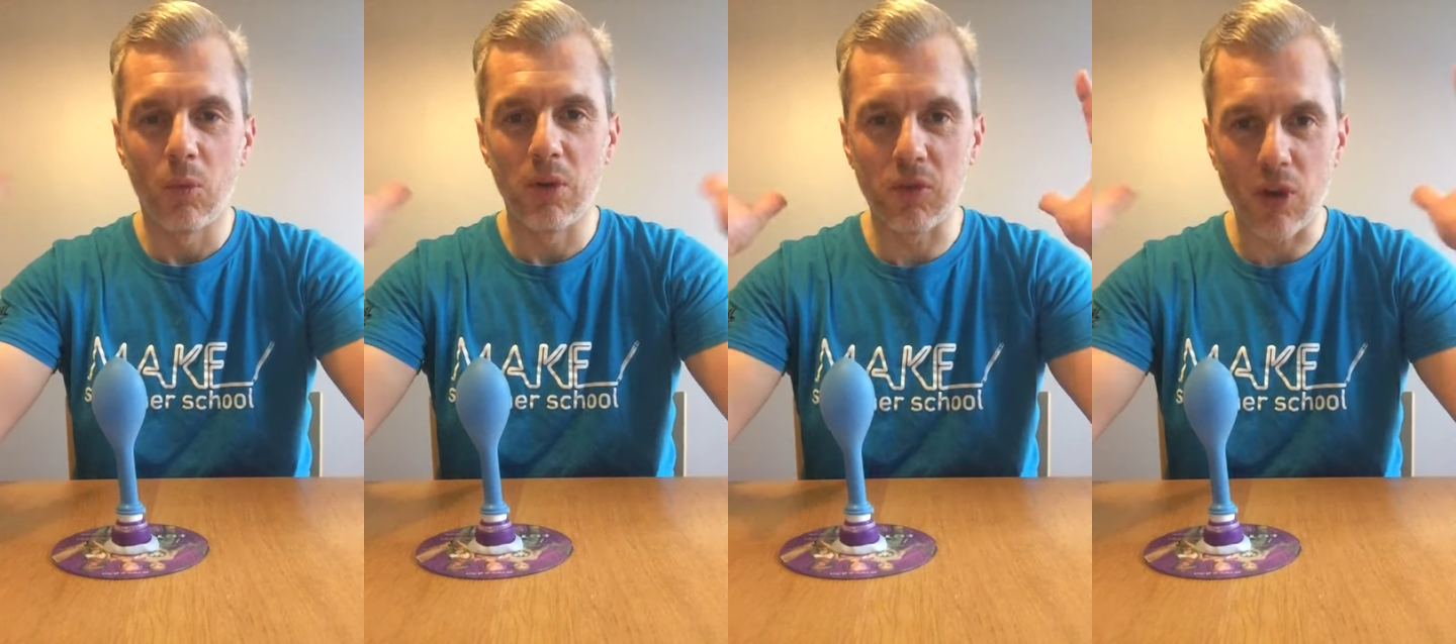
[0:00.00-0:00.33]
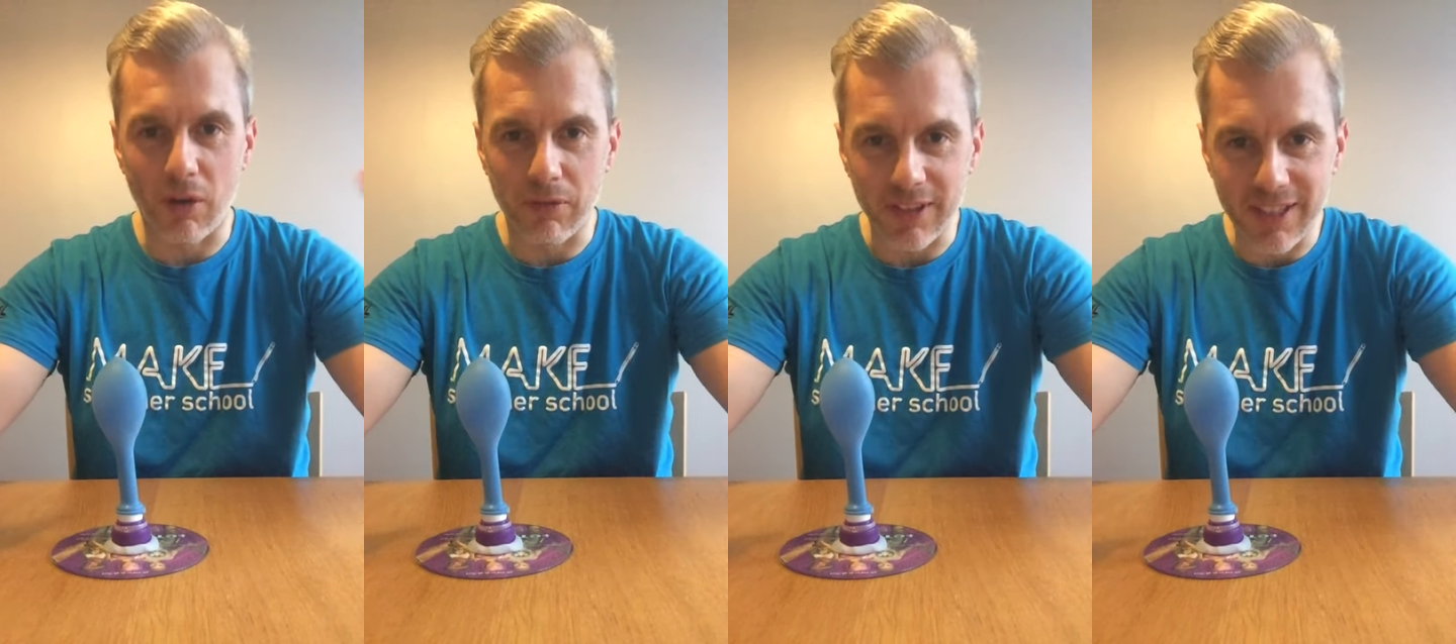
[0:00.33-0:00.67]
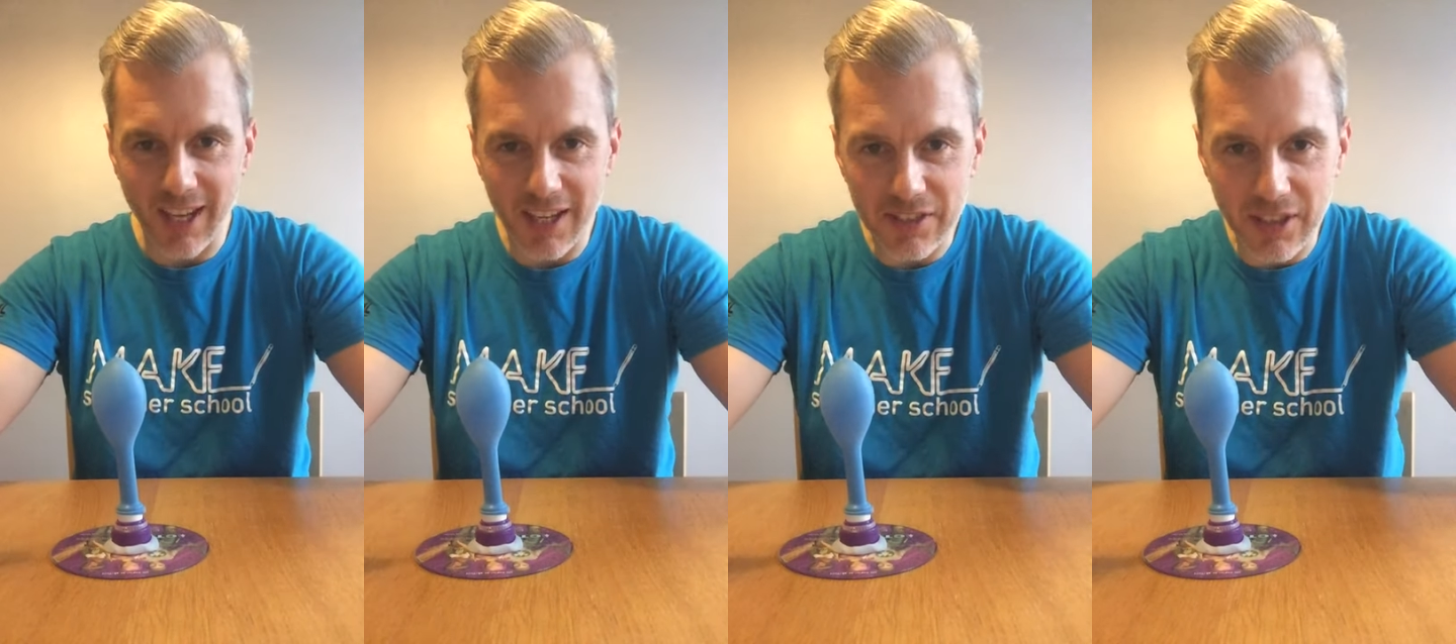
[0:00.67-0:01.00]
We've got a
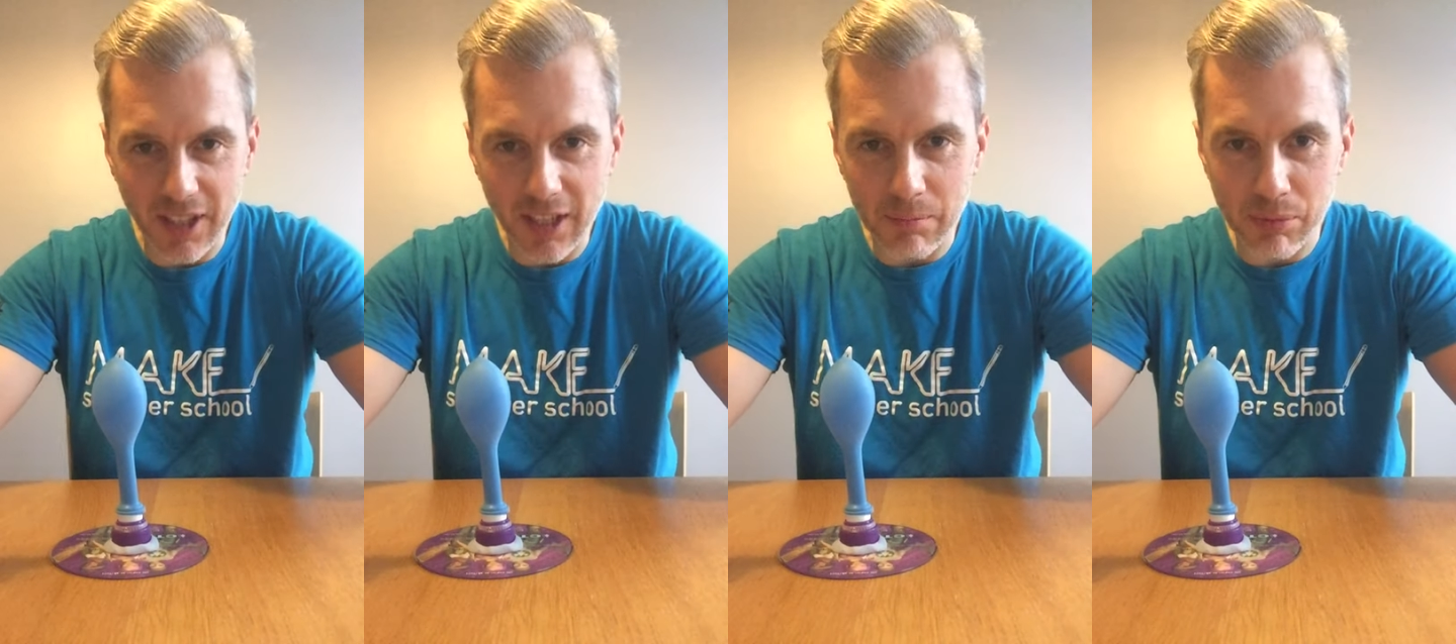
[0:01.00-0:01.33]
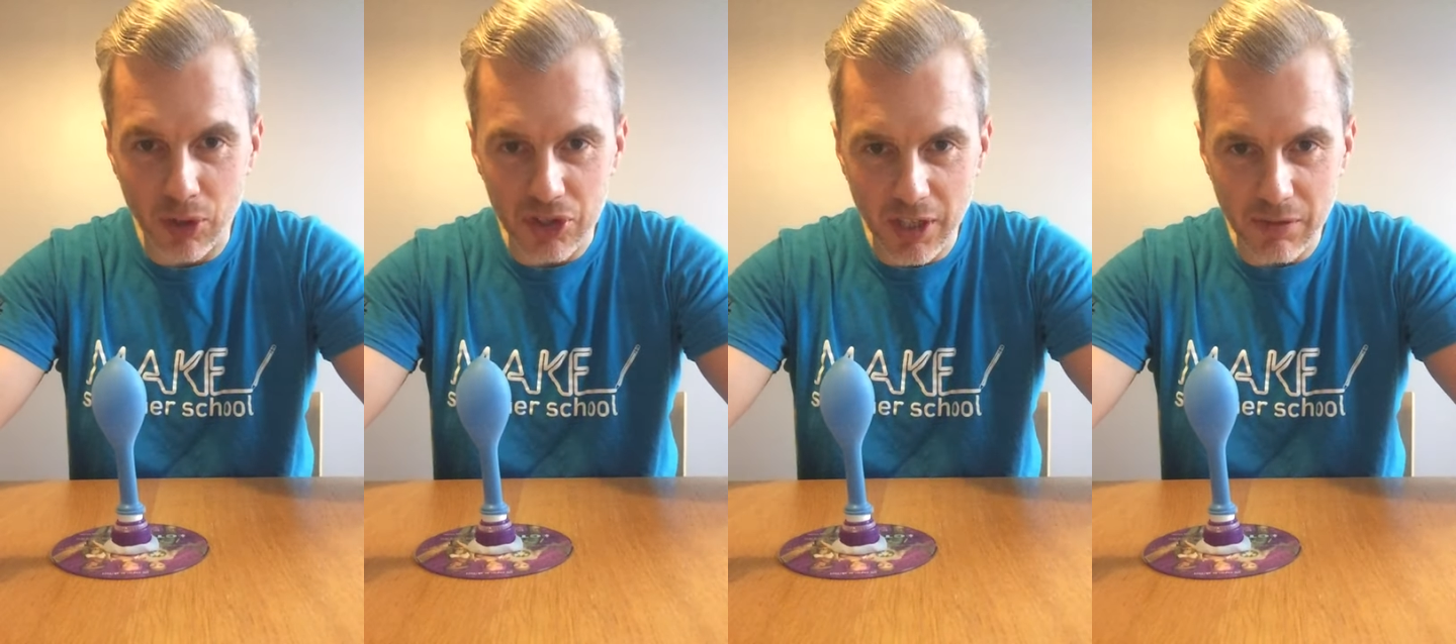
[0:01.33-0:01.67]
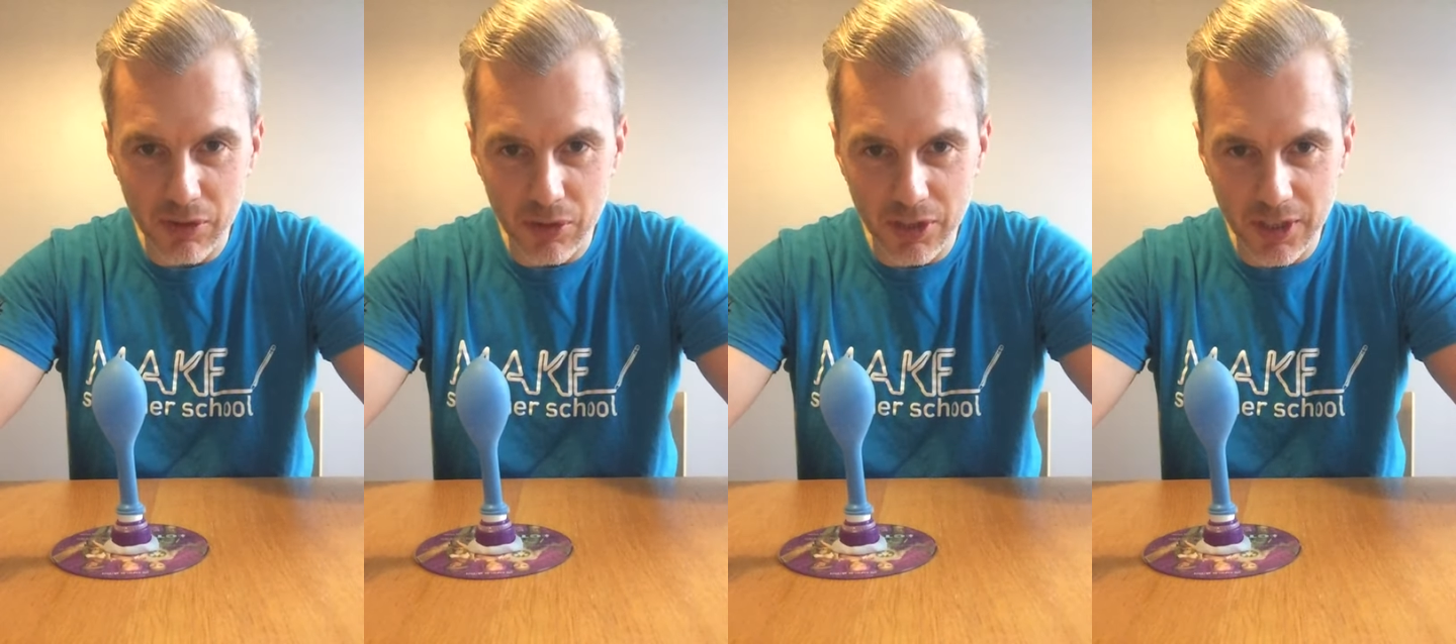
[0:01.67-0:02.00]
fantastic project
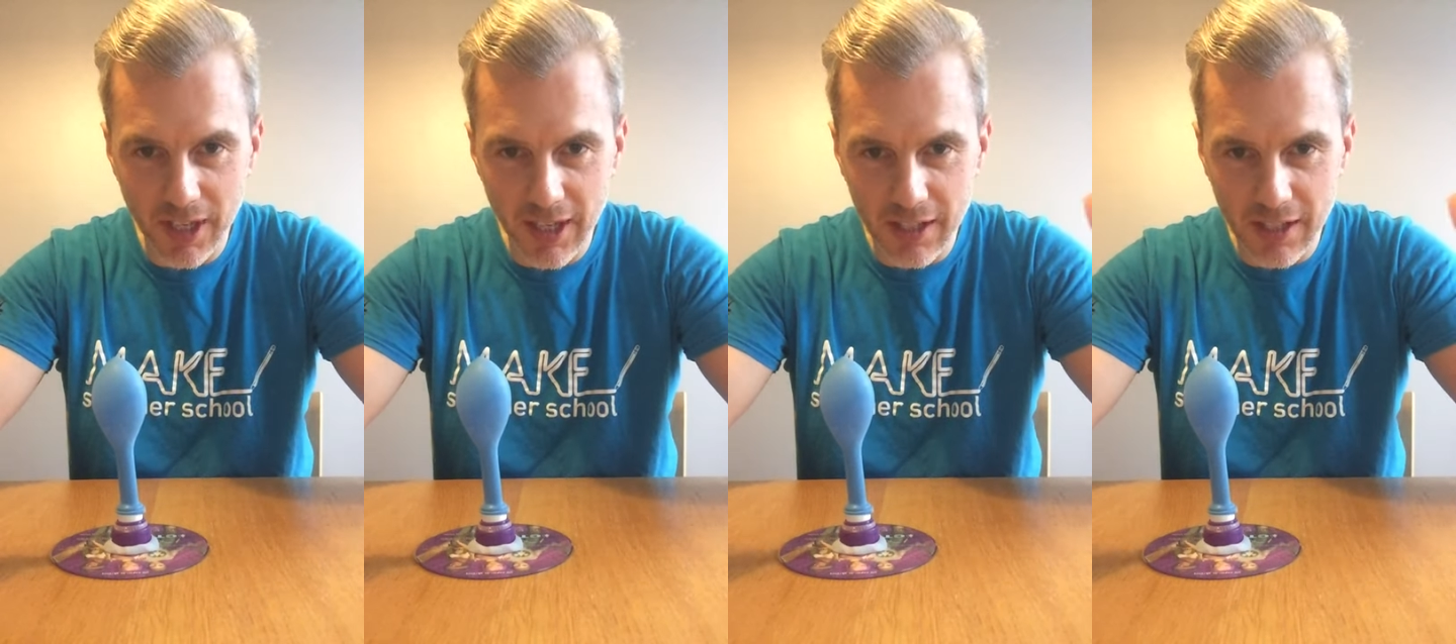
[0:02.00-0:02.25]
for you today.